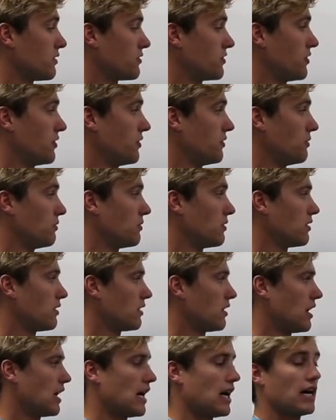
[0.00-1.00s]
to
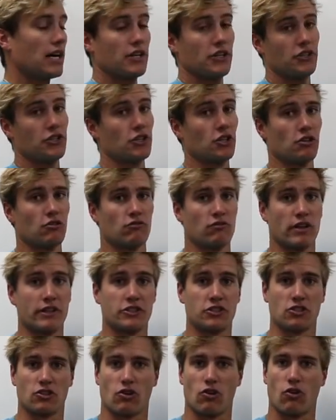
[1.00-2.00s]
uh, your
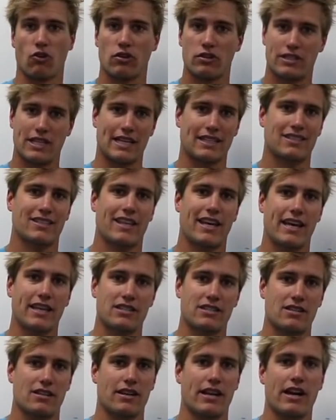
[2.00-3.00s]
original test
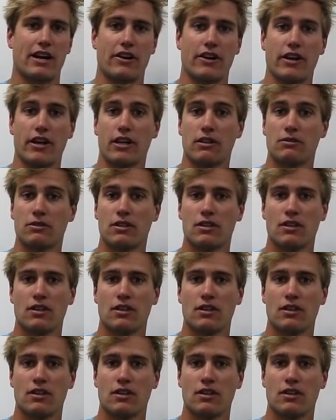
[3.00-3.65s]
case scenario.